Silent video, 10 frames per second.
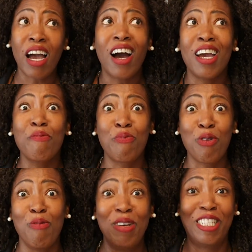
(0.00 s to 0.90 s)
I
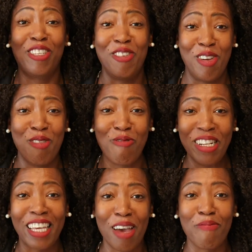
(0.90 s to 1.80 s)
promise you it
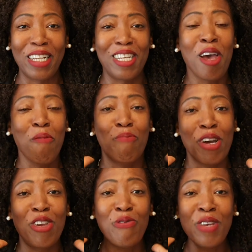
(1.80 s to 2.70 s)
will get better,
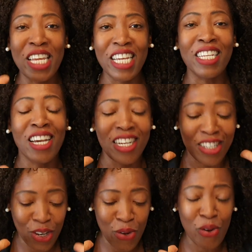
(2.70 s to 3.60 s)
but you need
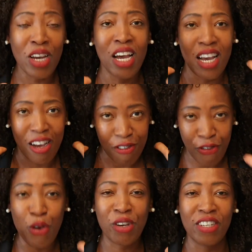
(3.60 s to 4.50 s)
to
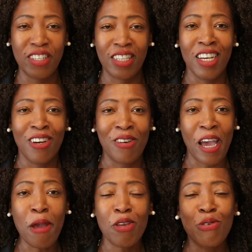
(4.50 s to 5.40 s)
focus,
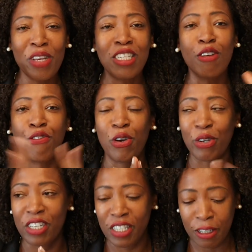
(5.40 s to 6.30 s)
okay? You need to
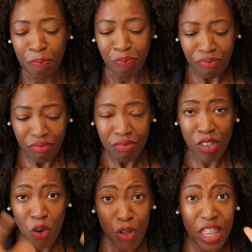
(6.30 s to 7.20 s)
focus
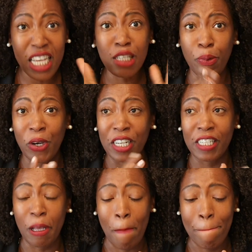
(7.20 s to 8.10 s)
on these
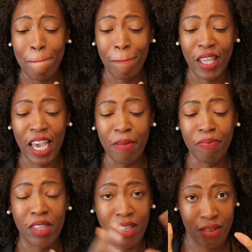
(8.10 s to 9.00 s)
points,
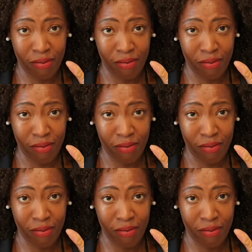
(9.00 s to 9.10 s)
okay?